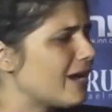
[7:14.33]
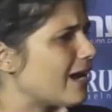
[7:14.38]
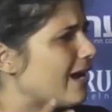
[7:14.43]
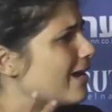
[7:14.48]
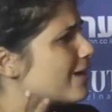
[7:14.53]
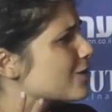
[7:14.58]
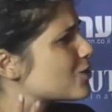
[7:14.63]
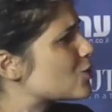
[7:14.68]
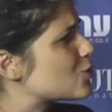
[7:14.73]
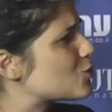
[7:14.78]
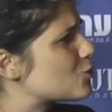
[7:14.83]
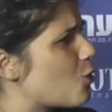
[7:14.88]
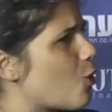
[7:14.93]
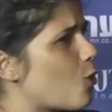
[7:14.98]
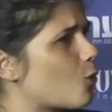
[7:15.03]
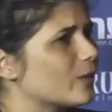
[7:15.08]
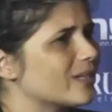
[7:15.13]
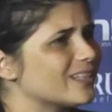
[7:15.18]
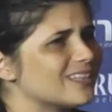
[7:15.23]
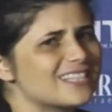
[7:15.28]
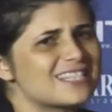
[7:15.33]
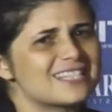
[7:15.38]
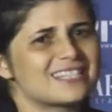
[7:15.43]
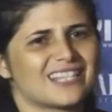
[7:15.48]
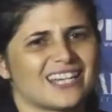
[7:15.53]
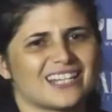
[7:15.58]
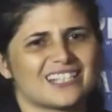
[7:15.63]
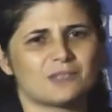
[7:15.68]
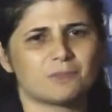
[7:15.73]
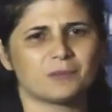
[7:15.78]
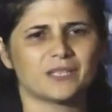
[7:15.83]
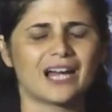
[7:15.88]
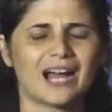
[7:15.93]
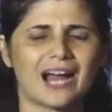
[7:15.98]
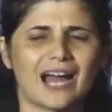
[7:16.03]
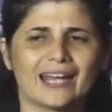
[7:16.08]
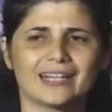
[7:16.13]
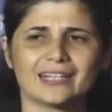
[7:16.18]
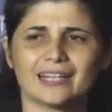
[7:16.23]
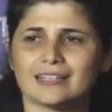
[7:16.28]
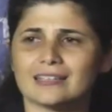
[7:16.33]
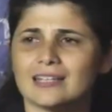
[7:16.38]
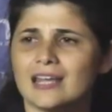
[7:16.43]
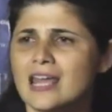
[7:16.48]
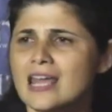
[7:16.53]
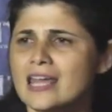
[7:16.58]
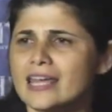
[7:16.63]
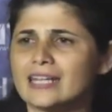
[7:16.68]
a story that stands behind it,